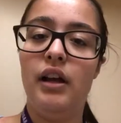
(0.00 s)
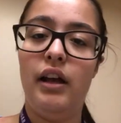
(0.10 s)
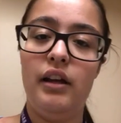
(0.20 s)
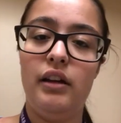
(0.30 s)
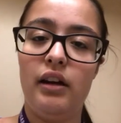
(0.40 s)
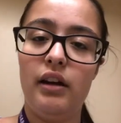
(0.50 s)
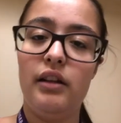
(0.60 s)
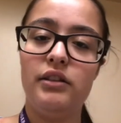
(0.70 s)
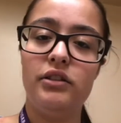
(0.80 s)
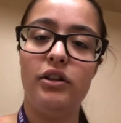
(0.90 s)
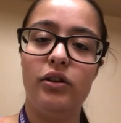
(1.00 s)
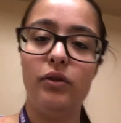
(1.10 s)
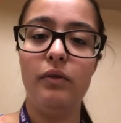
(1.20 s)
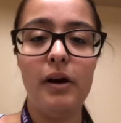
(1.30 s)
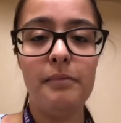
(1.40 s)
Hey guys,
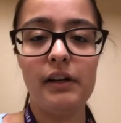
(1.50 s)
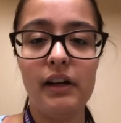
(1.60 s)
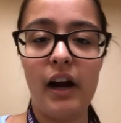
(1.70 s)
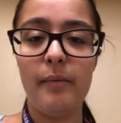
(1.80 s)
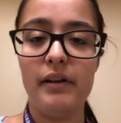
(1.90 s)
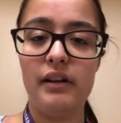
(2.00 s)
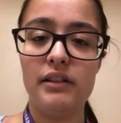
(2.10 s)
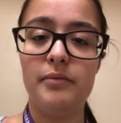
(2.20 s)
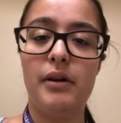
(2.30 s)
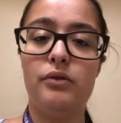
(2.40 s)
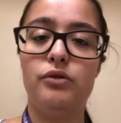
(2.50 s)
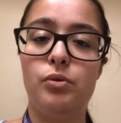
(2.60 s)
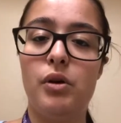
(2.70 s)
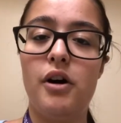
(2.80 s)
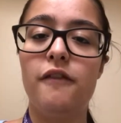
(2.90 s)
so update time. It is about
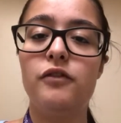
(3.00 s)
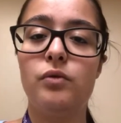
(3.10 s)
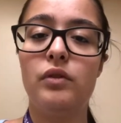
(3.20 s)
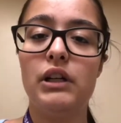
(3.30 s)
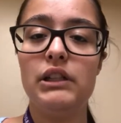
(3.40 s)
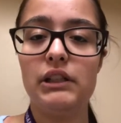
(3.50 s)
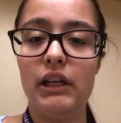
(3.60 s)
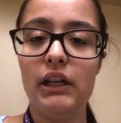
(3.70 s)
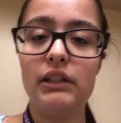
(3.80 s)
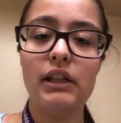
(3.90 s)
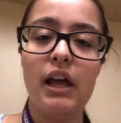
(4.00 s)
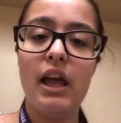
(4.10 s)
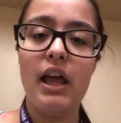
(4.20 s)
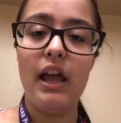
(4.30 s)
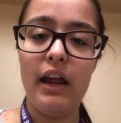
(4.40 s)
12:26,
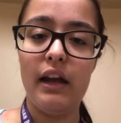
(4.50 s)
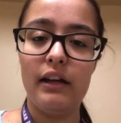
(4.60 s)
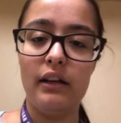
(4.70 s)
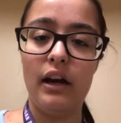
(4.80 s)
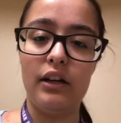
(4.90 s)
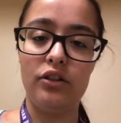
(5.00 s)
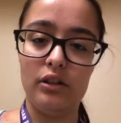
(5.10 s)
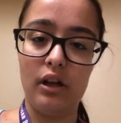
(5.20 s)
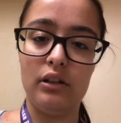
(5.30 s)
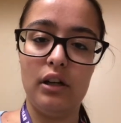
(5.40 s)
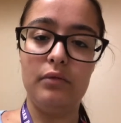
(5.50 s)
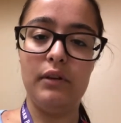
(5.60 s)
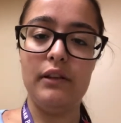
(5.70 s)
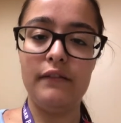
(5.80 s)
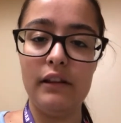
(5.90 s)
and I just got done
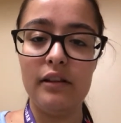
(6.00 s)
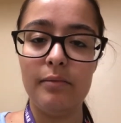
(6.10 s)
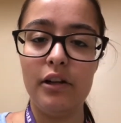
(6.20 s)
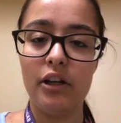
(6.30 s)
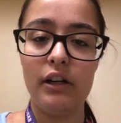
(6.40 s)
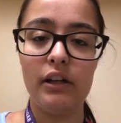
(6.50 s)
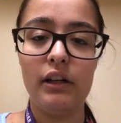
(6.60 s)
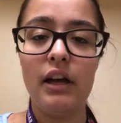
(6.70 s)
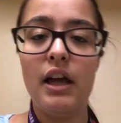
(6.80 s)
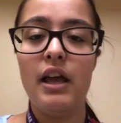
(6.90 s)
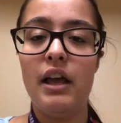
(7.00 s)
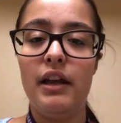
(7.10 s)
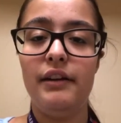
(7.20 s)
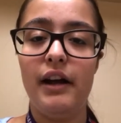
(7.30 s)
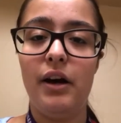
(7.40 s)
with fifth period,
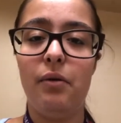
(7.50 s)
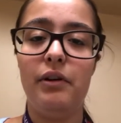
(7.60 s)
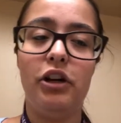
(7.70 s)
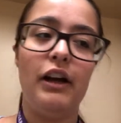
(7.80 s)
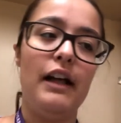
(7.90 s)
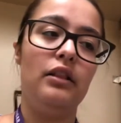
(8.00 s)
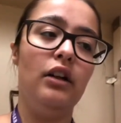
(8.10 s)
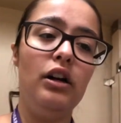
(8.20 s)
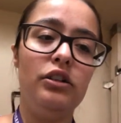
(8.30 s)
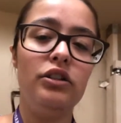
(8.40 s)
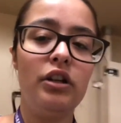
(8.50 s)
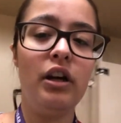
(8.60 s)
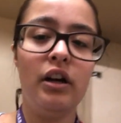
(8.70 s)
and now we are at lunch.